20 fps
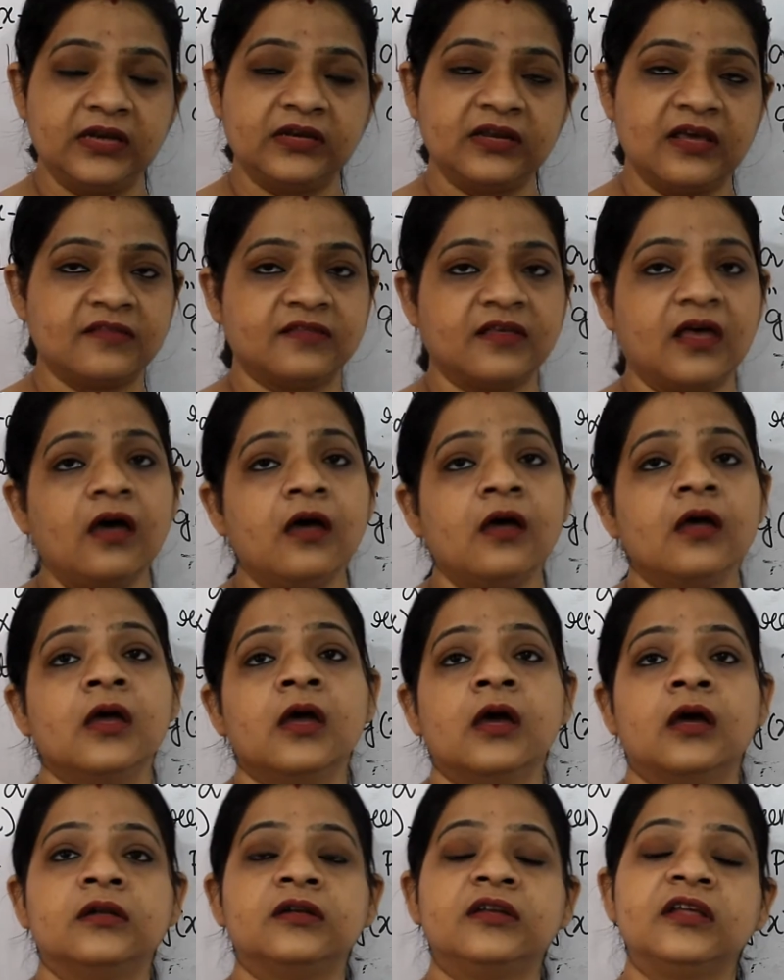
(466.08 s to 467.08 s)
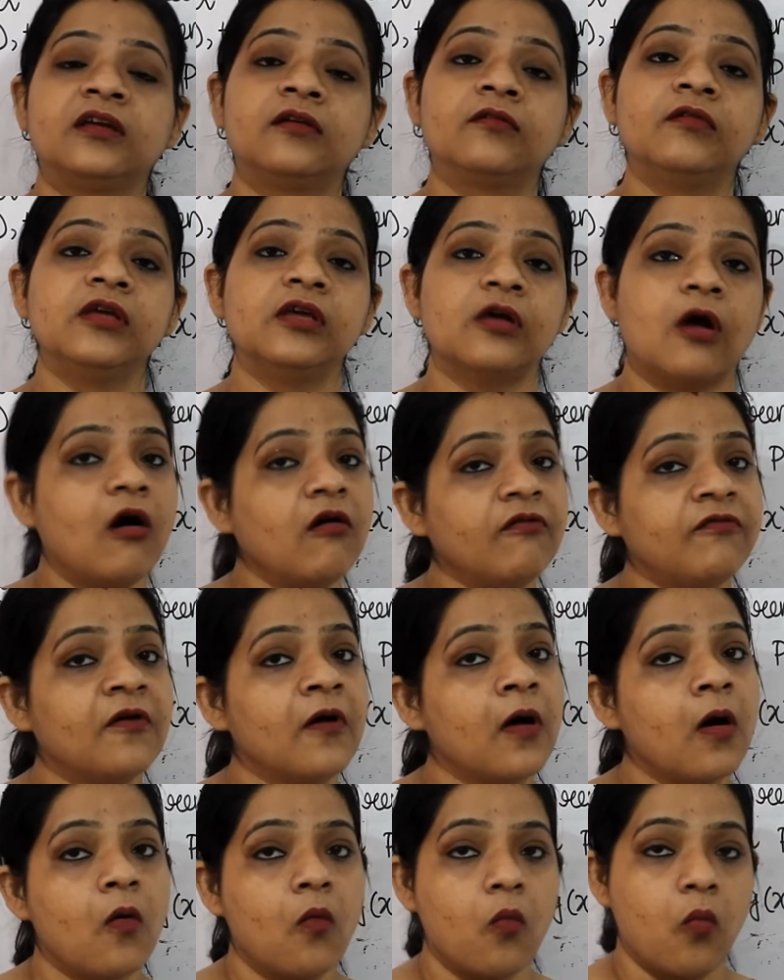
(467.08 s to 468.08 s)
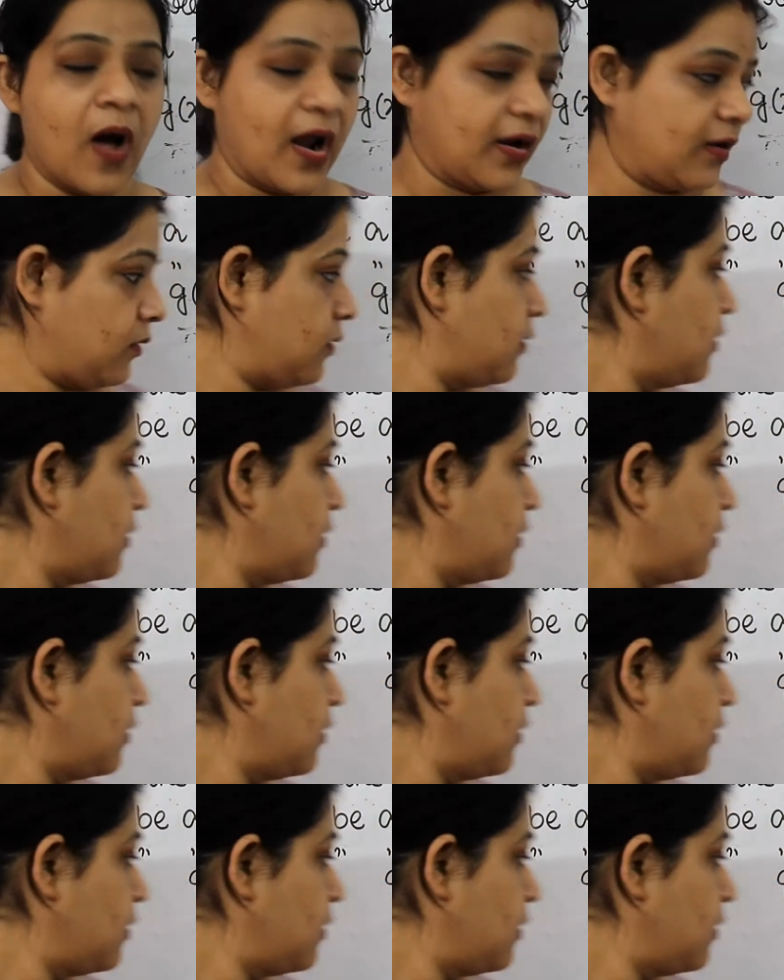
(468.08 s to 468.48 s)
it has a degree of 1.